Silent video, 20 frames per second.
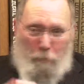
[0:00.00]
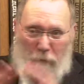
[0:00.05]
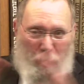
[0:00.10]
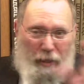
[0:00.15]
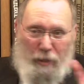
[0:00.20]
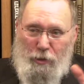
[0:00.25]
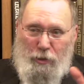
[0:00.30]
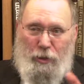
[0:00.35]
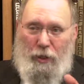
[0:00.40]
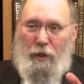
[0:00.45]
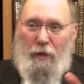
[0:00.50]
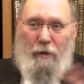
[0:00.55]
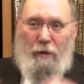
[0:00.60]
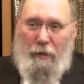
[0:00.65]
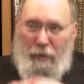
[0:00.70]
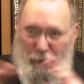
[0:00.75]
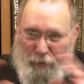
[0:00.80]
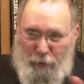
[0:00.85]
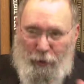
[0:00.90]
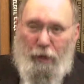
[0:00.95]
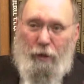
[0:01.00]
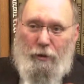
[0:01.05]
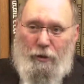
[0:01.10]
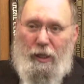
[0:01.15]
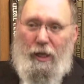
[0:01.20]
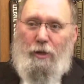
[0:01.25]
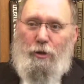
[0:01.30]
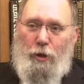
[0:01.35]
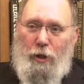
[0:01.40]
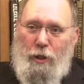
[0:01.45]
amazing
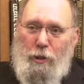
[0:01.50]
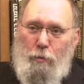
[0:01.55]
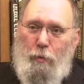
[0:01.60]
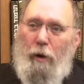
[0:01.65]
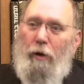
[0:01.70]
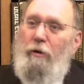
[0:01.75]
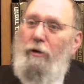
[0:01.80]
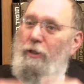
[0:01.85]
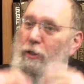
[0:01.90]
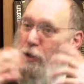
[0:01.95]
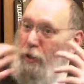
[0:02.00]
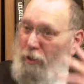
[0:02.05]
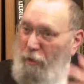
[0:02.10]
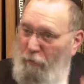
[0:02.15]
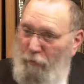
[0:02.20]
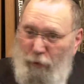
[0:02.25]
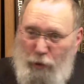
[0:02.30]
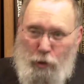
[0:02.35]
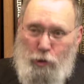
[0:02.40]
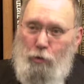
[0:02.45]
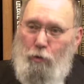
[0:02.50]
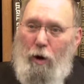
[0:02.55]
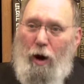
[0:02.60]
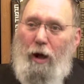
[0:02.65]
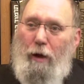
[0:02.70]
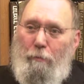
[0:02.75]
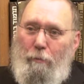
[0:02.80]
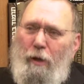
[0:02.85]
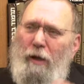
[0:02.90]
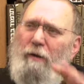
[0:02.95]
near-death experiences, and have
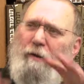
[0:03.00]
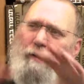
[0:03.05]
described